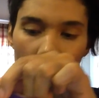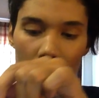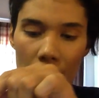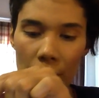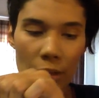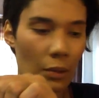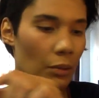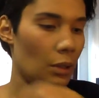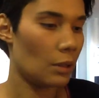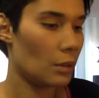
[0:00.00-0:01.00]
I'm gonna use the
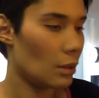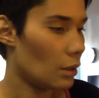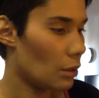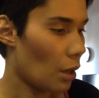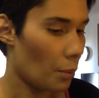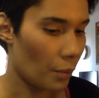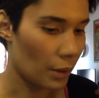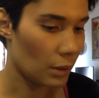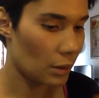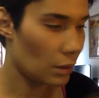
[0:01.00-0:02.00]
top
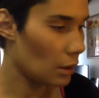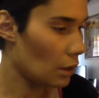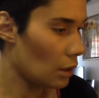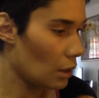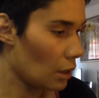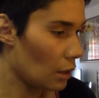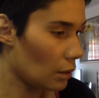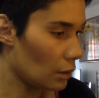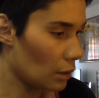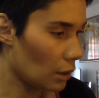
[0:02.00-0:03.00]
ones,
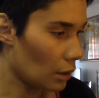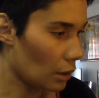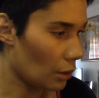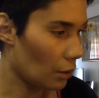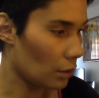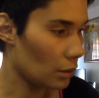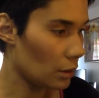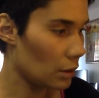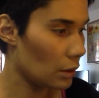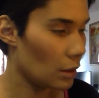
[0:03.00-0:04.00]
colors,
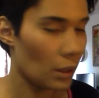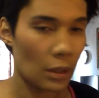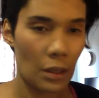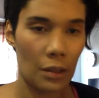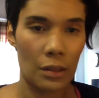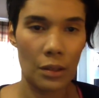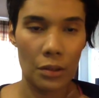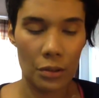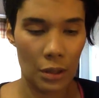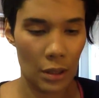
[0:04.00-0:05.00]
and I'm gonna
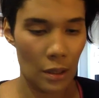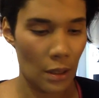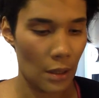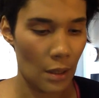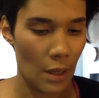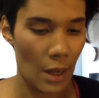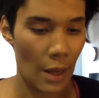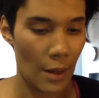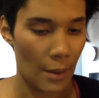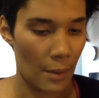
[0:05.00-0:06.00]
use the
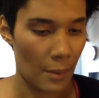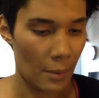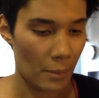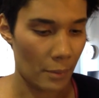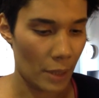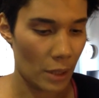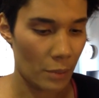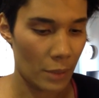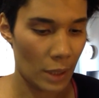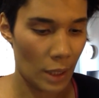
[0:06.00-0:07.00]

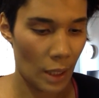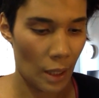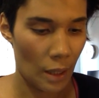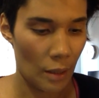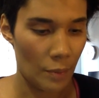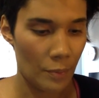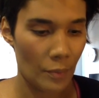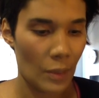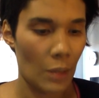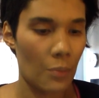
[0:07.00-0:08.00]
Urban Decay
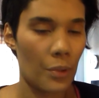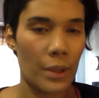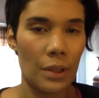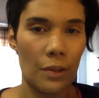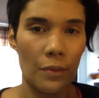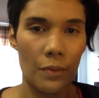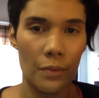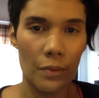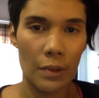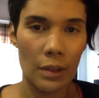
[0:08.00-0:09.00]
brush,
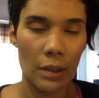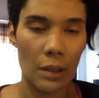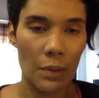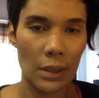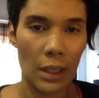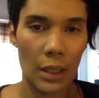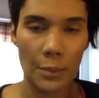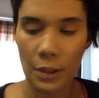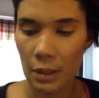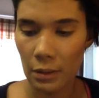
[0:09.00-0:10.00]
the ones that comes
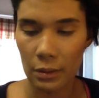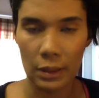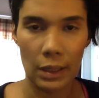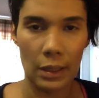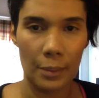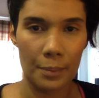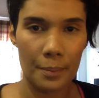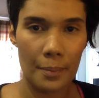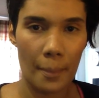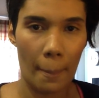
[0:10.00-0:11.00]
on the
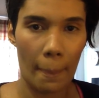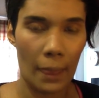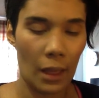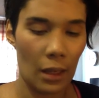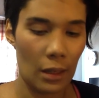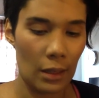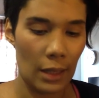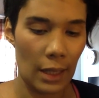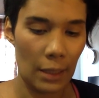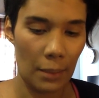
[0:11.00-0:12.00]

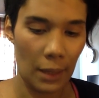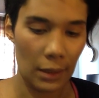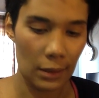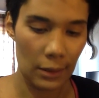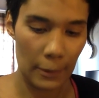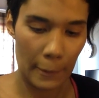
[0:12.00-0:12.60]
naked palettes.